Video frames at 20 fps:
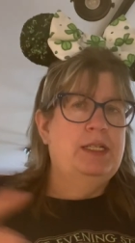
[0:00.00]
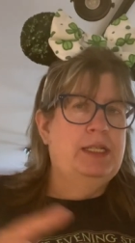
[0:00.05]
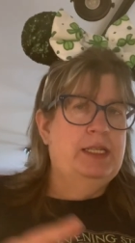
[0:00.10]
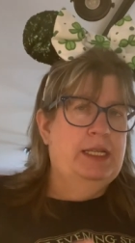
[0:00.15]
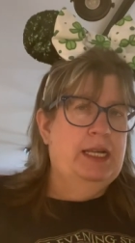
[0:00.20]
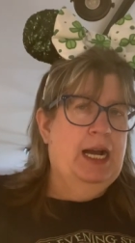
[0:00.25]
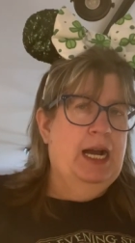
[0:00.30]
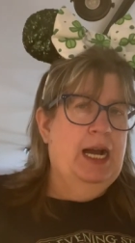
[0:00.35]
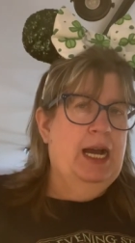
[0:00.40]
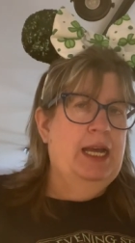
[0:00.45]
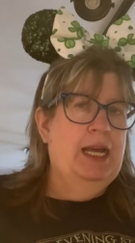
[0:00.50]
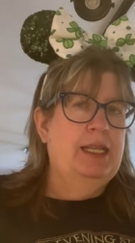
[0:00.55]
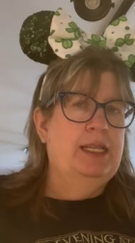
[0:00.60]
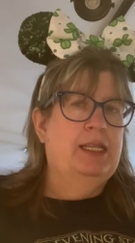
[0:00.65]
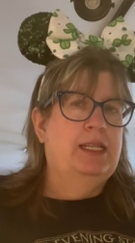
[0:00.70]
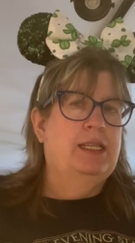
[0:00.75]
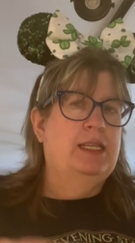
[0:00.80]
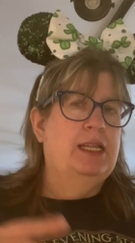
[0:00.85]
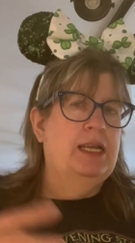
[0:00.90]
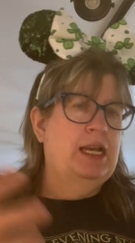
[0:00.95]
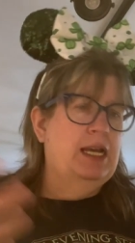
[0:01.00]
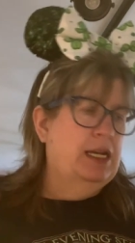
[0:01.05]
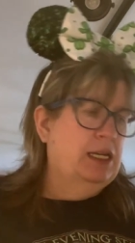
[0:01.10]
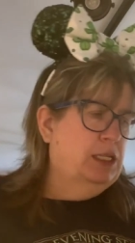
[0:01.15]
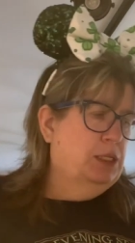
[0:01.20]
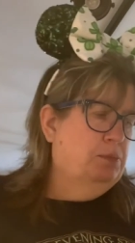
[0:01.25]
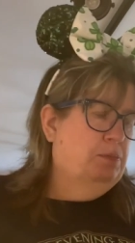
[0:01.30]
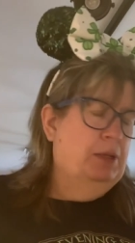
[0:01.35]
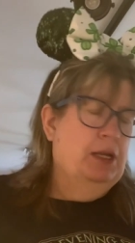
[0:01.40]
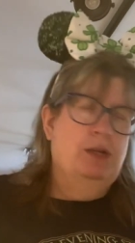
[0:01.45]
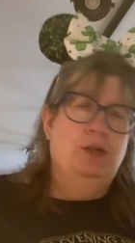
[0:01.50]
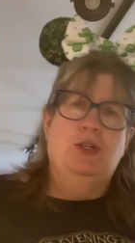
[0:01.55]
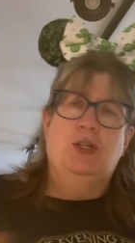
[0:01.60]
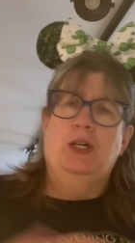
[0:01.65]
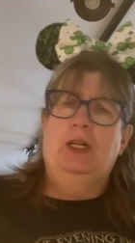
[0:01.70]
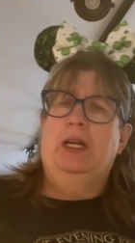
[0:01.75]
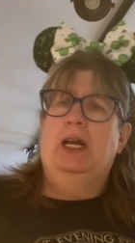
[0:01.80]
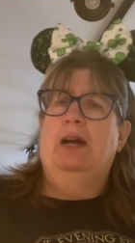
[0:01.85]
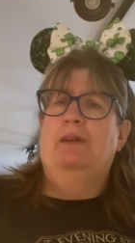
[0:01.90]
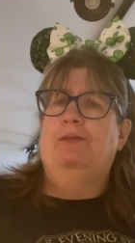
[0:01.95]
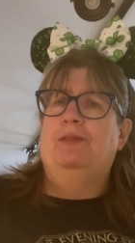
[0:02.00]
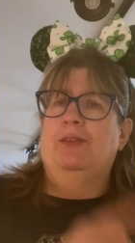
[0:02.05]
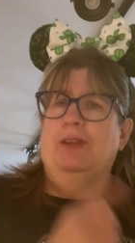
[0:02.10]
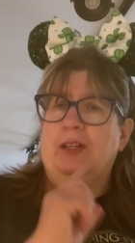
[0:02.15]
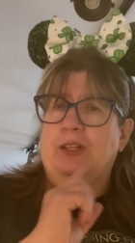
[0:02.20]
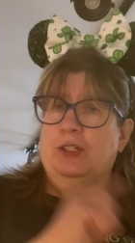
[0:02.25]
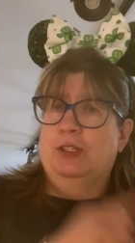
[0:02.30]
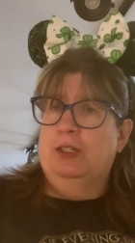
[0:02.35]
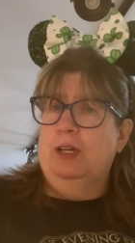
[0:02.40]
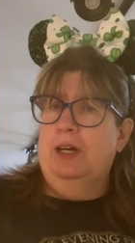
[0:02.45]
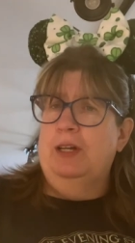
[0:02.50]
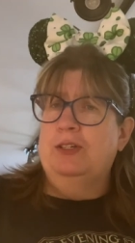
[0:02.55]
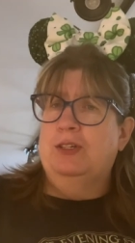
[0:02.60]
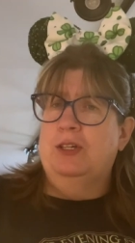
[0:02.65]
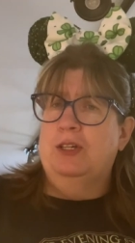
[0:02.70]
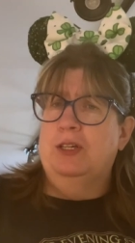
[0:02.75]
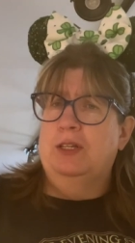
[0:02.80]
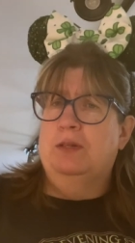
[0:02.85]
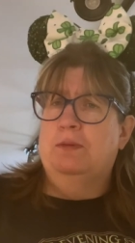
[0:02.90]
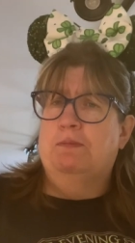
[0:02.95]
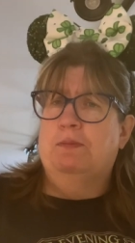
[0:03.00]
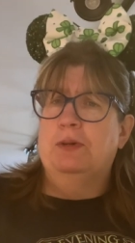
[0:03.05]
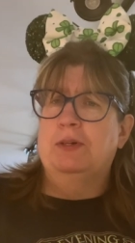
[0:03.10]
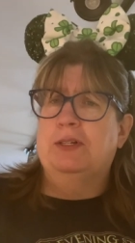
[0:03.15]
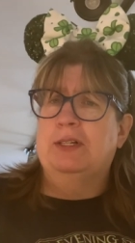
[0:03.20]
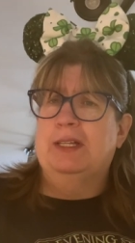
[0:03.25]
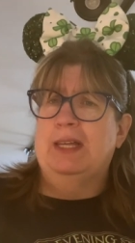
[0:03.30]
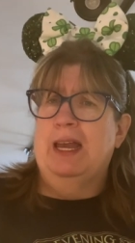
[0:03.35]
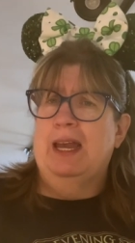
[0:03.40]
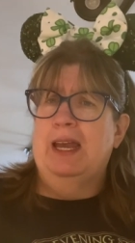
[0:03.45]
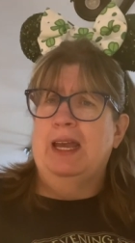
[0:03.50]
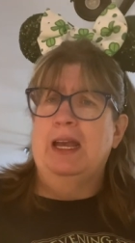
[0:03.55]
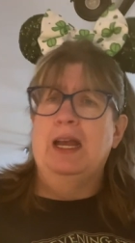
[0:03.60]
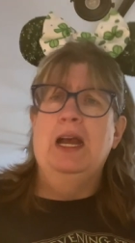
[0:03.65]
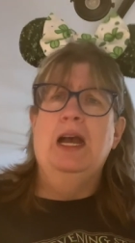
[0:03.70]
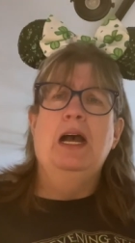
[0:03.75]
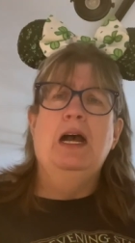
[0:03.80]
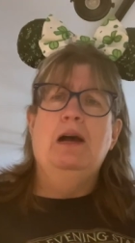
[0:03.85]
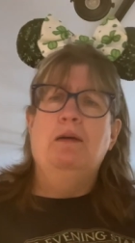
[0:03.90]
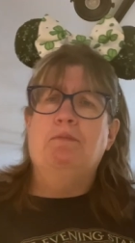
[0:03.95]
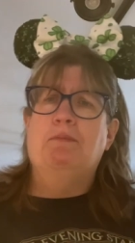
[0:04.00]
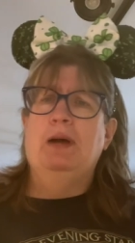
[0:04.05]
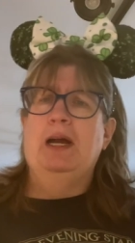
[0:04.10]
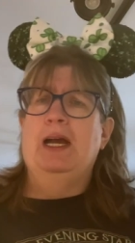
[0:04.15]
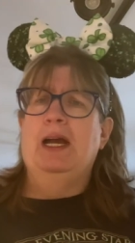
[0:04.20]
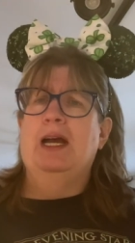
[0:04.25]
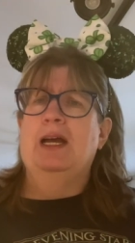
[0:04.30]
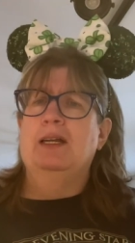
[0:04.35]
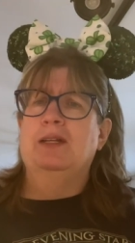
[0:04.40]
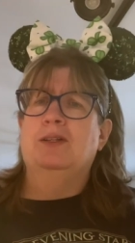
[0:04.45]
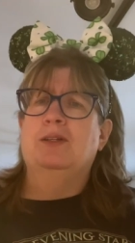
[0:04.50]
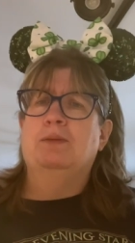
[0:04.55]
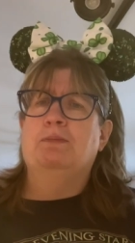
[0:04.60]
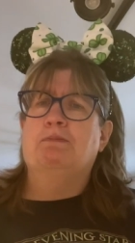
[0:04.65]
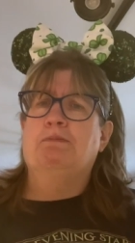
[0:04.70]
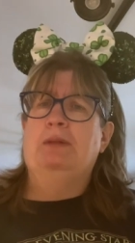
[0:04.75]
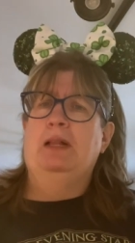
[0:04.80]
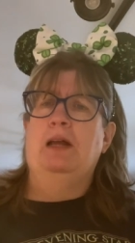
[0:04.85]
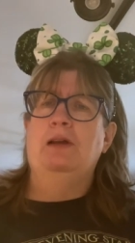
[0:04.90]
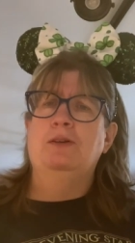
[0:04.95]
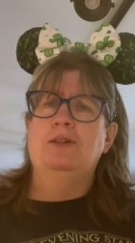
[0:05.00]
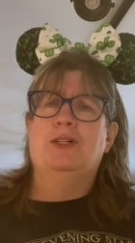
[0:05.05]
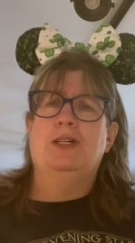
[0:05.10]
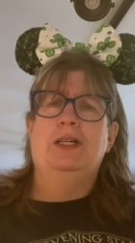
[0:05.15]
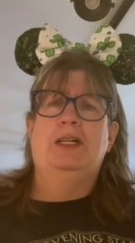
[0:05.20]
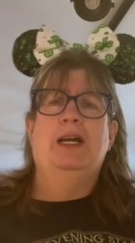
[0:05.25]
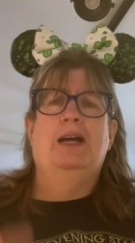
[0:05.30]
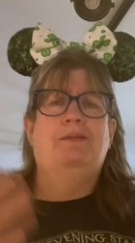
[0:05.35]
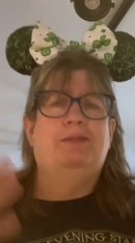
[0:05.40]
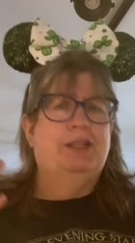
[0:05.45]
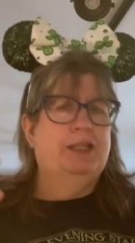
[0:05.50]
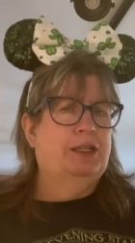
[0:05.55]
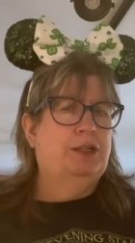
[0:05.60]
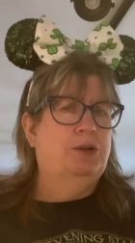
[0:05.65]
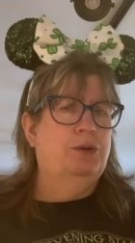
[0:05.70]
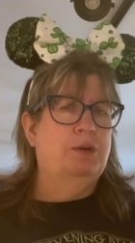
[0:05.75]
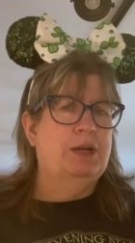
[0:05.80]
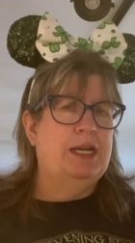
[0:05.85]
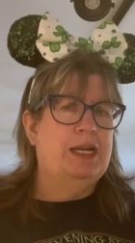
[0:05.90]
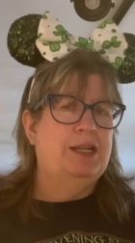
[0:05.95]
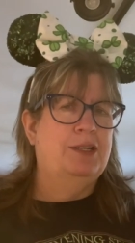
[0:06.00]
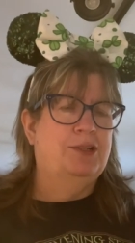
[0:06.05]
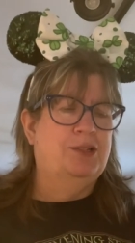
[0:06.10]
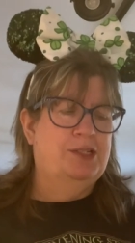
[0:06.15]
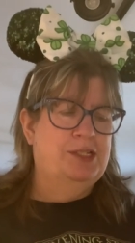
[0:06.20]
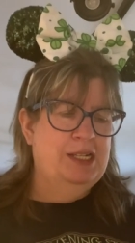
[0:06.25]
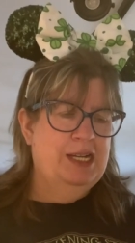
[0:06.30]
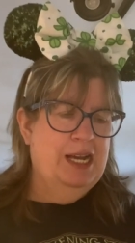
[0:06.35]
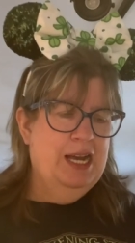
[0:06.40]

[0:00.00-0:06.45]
Not the explosion of the saucers per se, but explosion of the grease.